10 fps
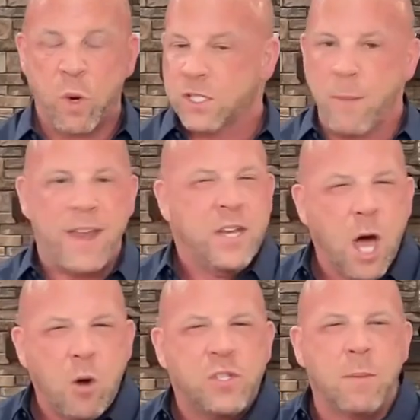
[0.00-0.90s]
We're talking about
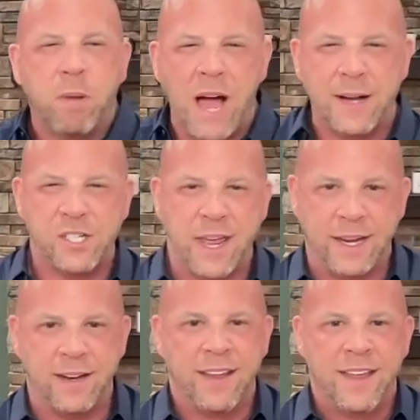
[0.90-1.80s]
nodes and
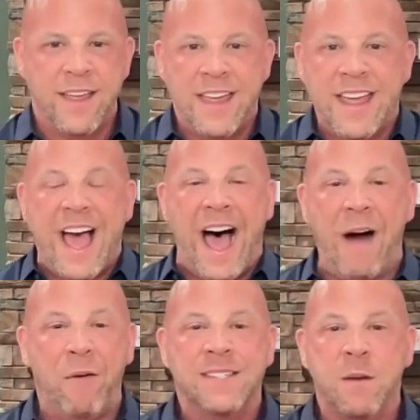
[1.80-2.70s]
blockchain.
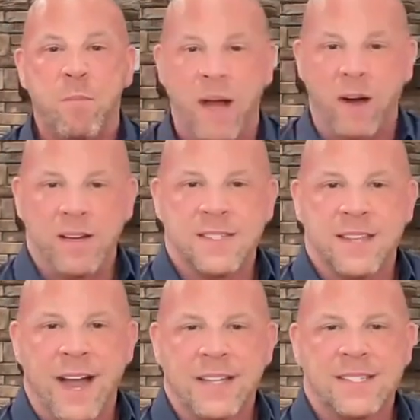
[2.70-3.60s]
I was
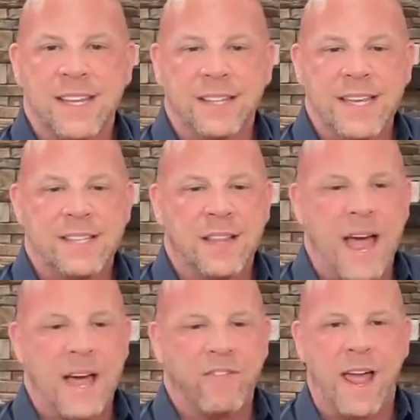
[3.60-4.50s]
embarrassed, and I see Lisa
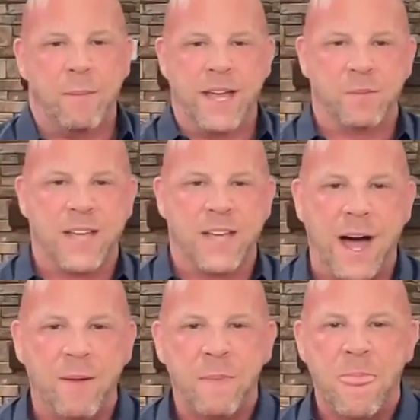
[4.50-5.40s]
laughing at me up
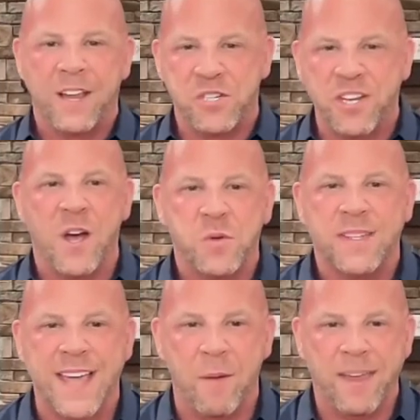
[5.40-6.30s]
top because she knows
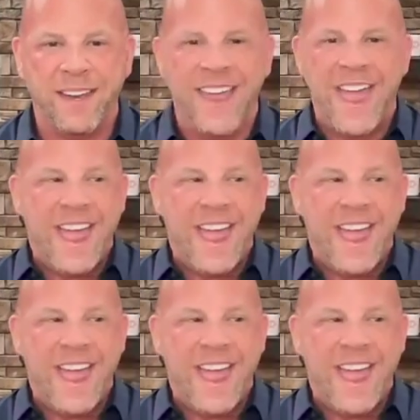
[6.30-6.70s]
what's coming,